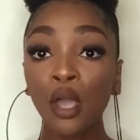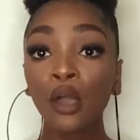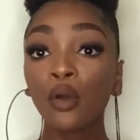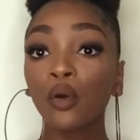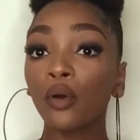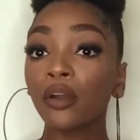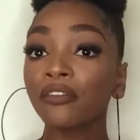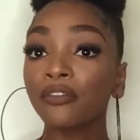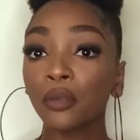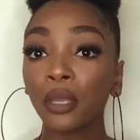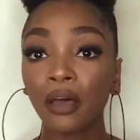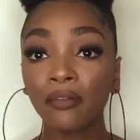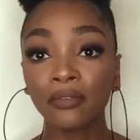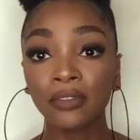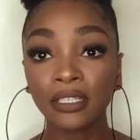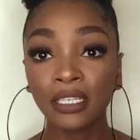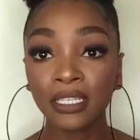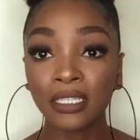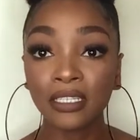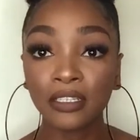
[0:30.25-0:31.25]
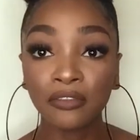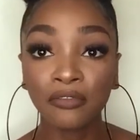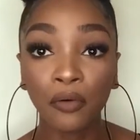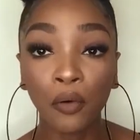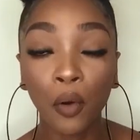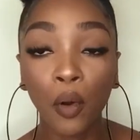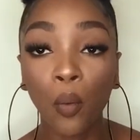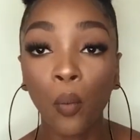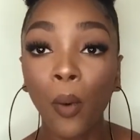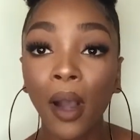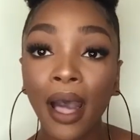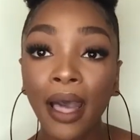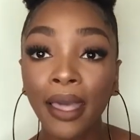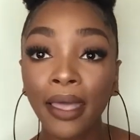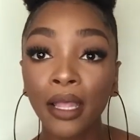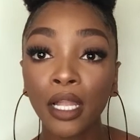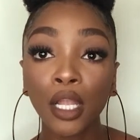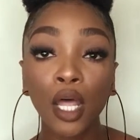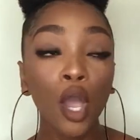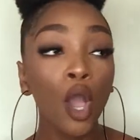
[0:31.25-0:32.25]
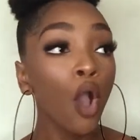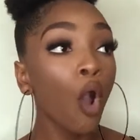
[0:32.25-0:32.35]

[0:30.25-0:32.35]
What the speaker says: or if you haven't dated for a while,